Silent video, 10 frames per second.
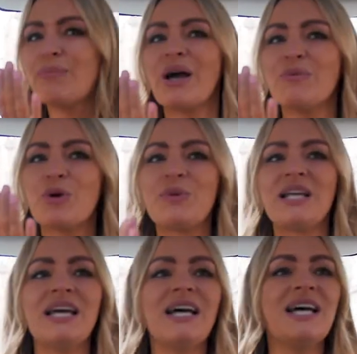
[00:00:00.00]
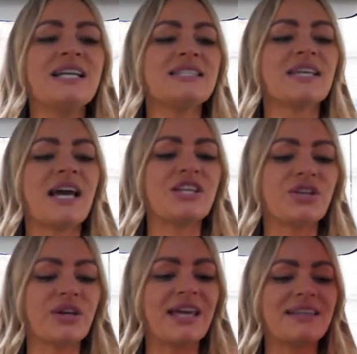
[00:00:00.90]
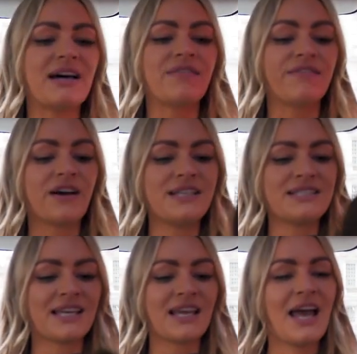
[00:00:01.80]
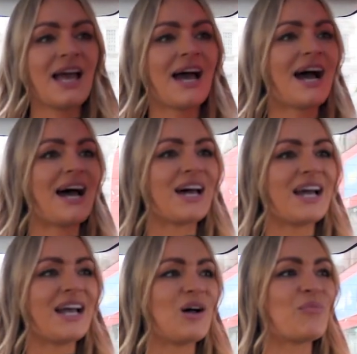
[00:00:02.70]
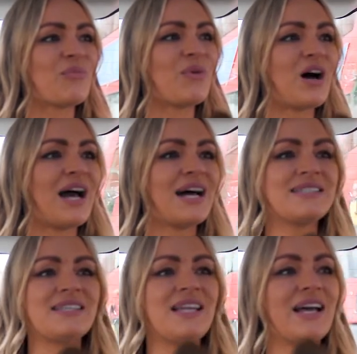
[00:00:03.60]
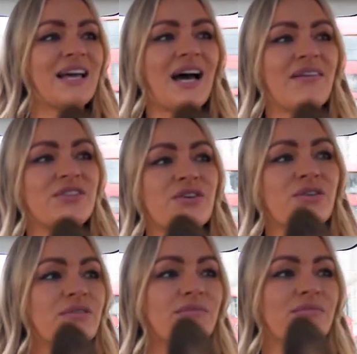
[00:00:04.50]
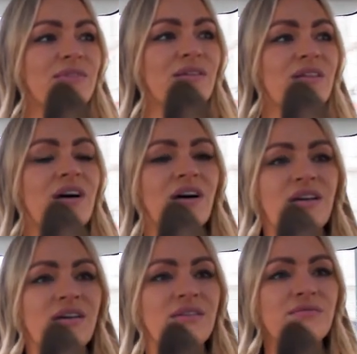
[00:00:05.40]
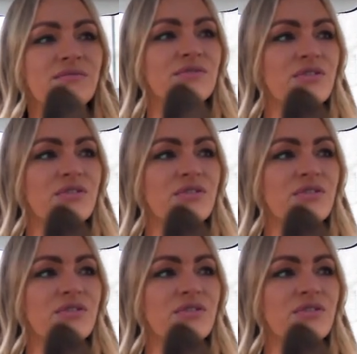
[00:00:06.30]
bite properly. So yeah, she got kicked out for fighting, and I um I had to like have a dog kind of